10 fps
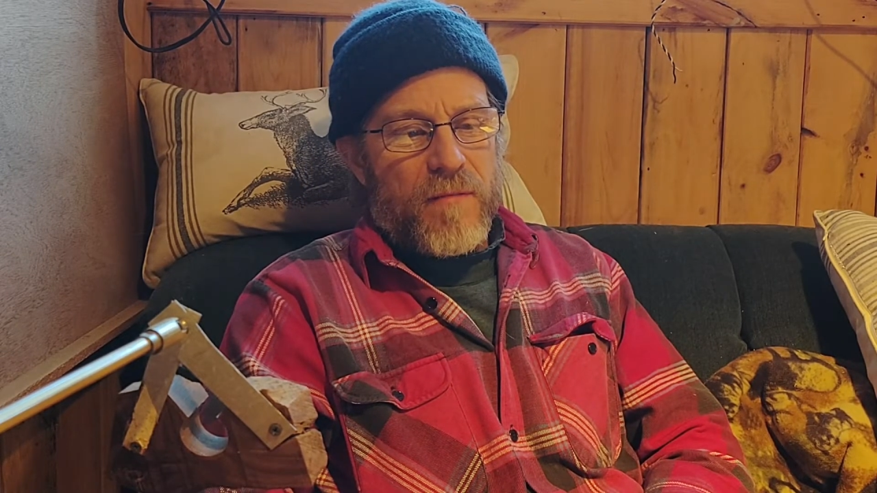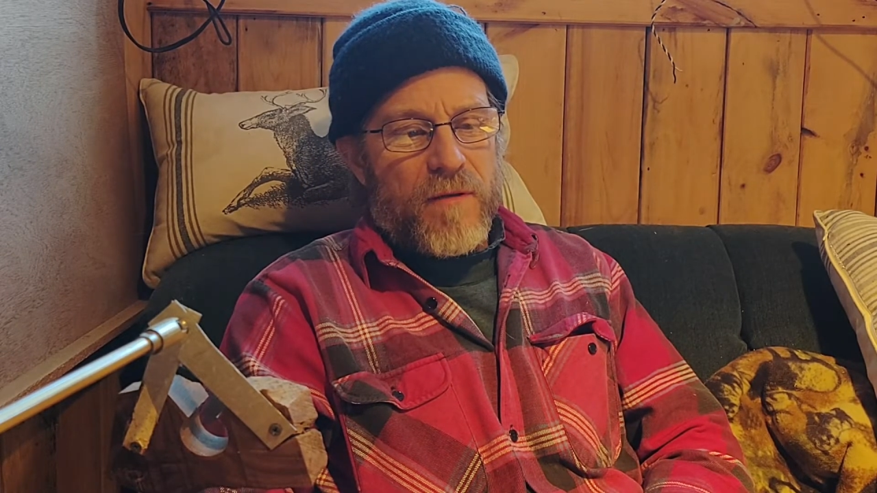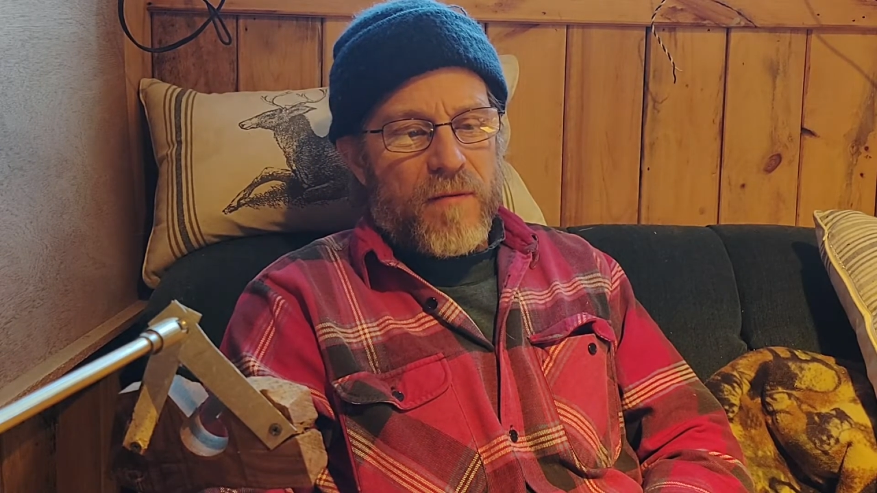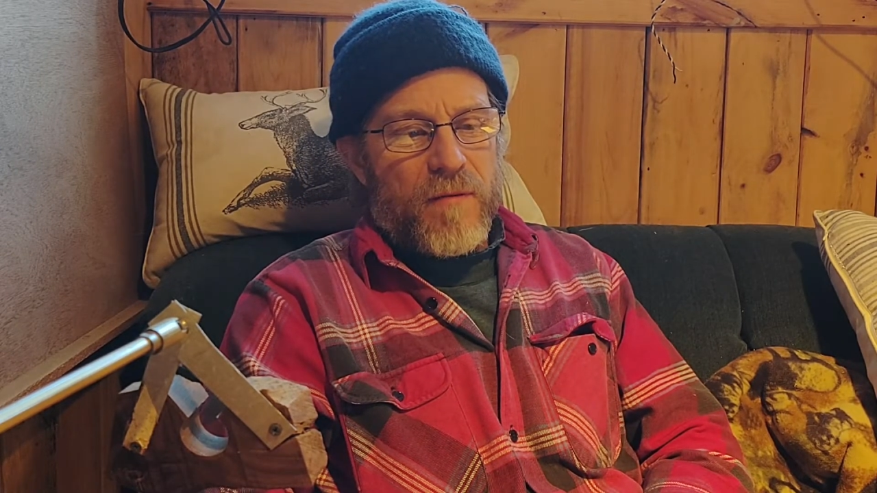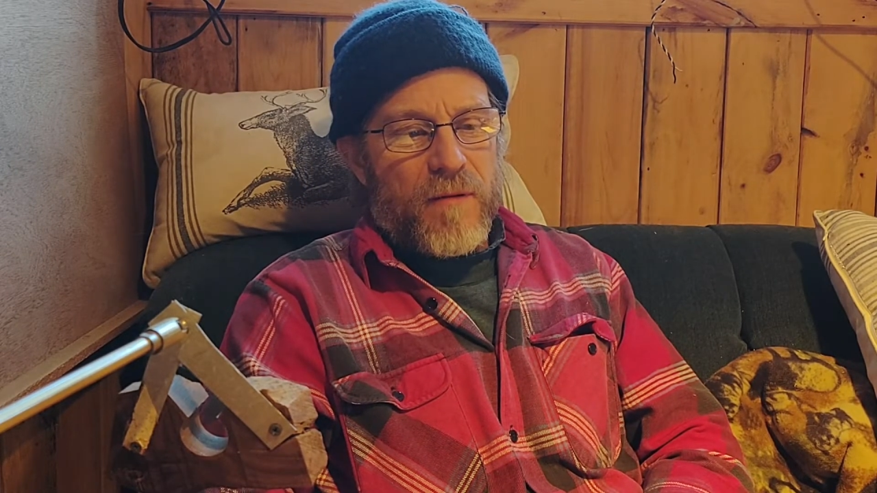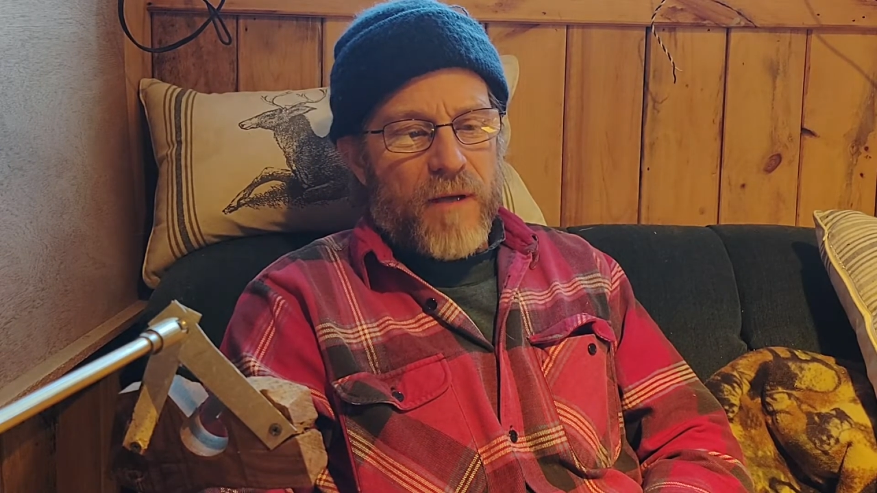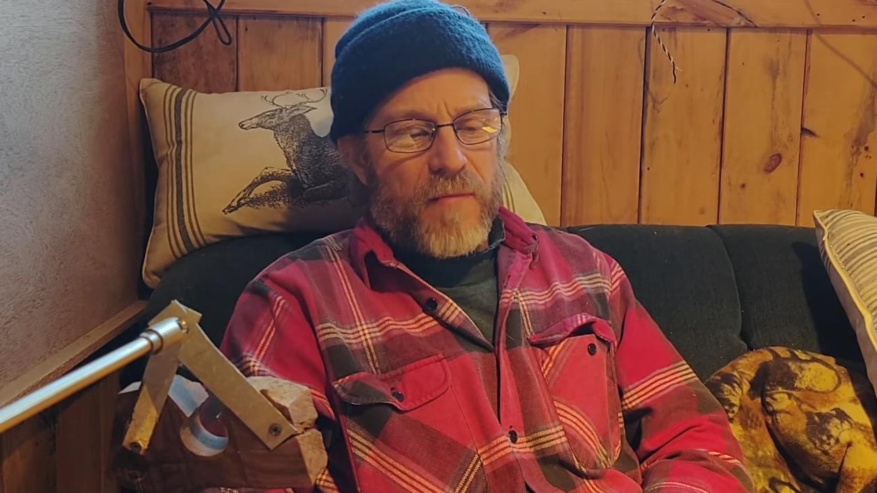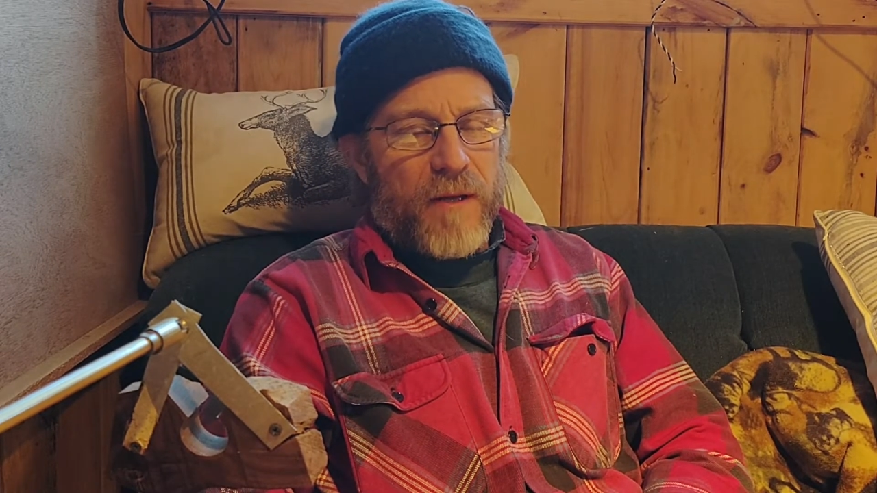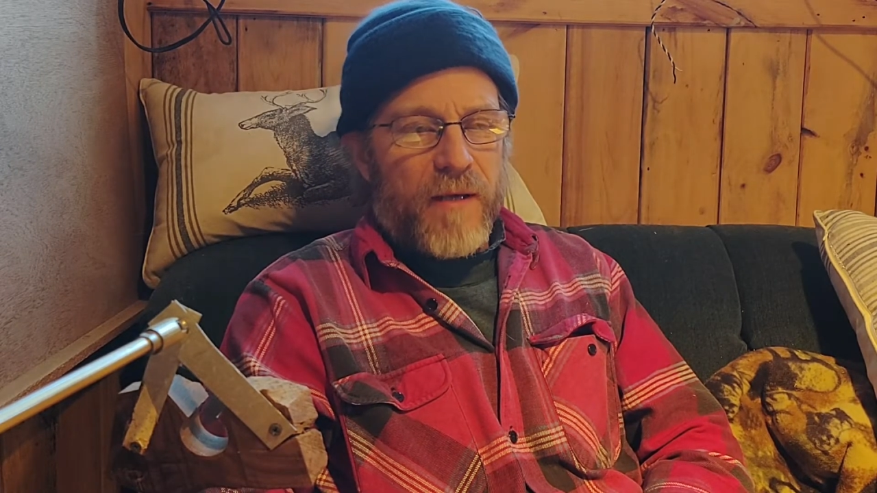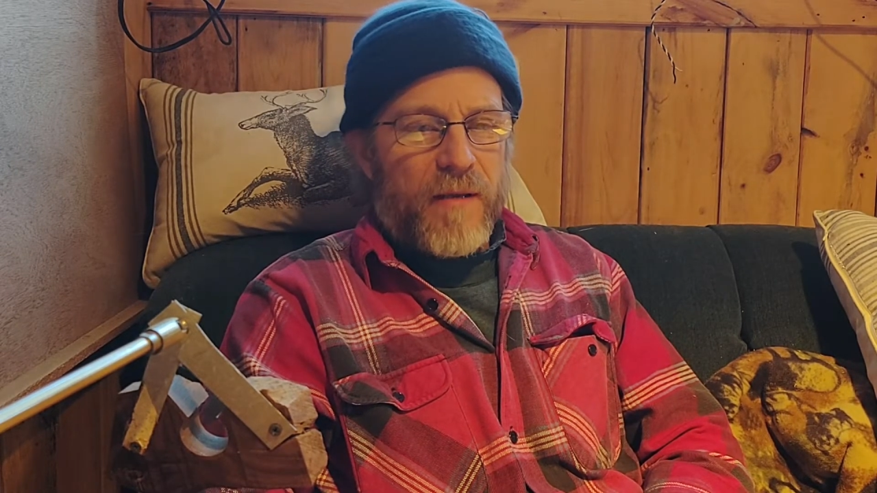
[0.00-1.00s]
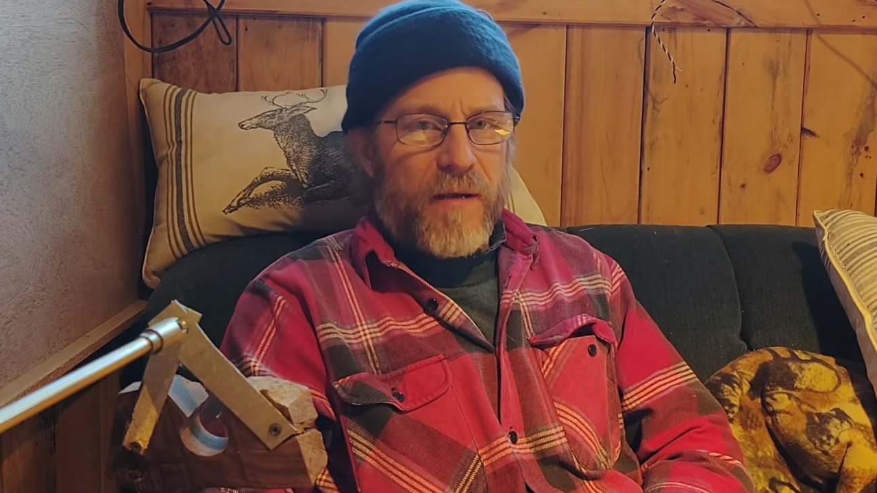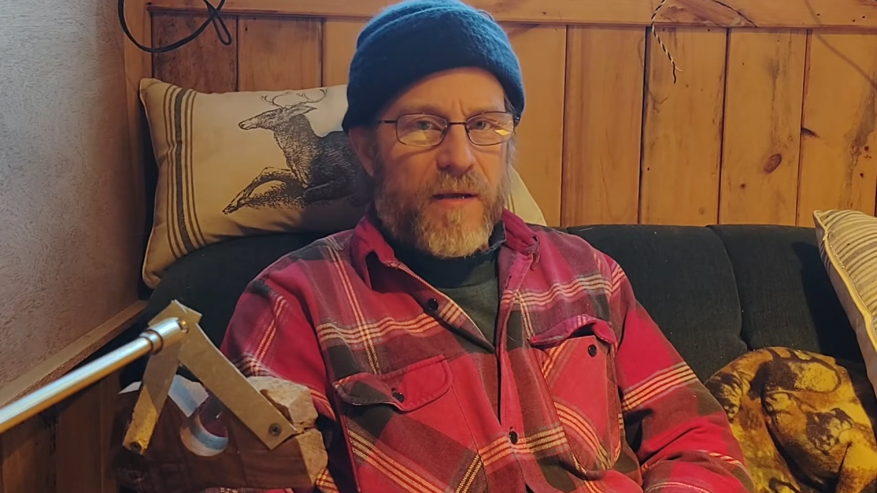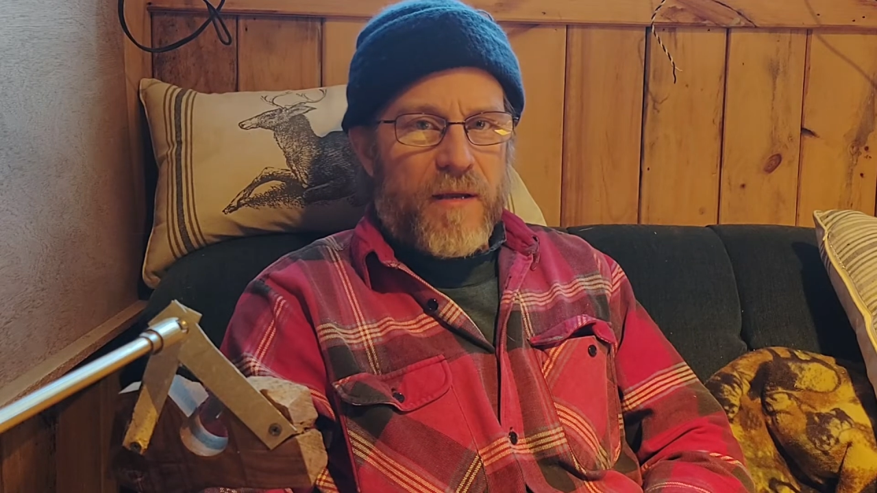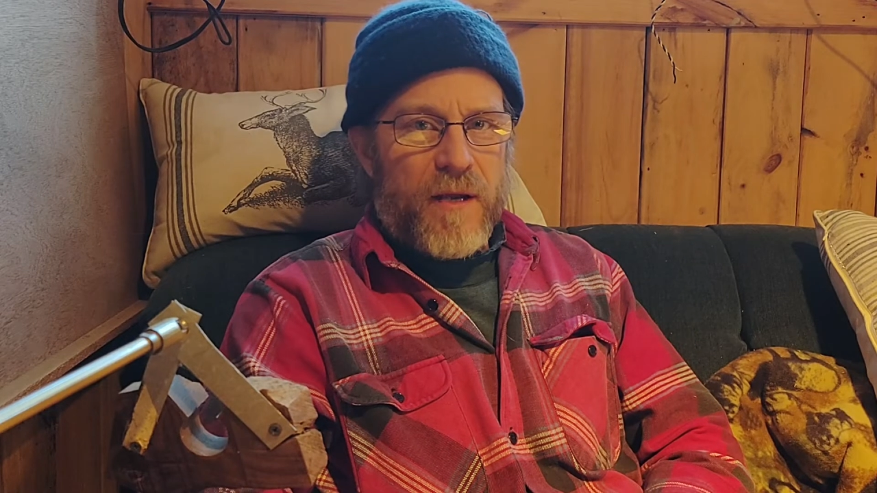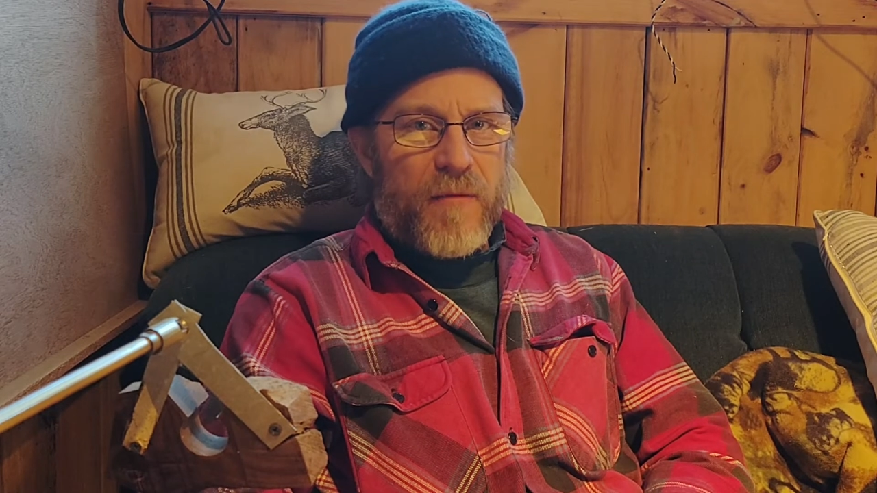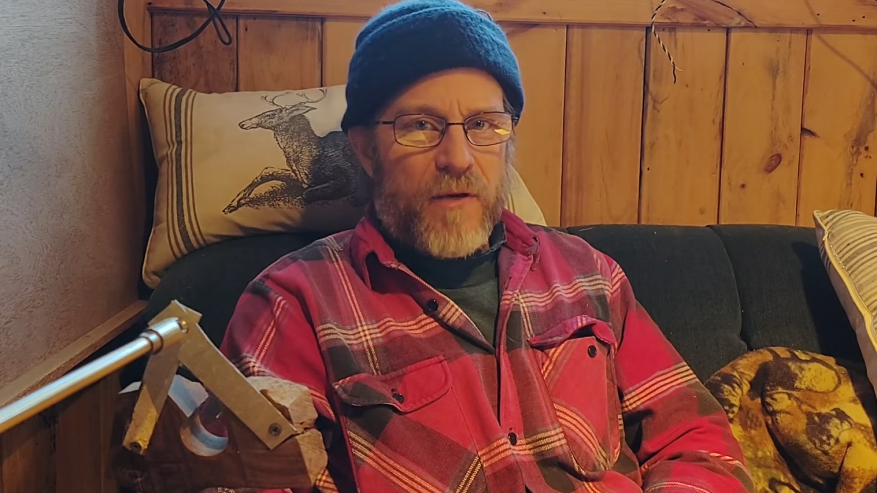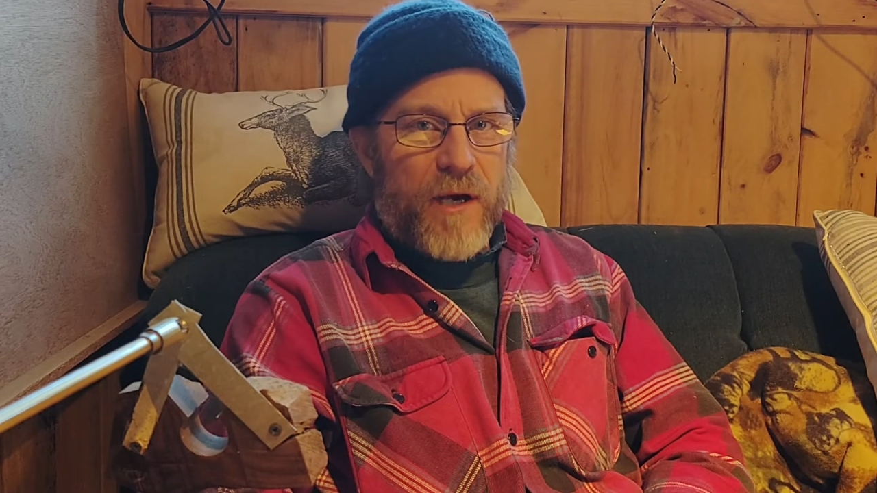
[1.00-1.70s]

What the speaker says: to explain things that I wish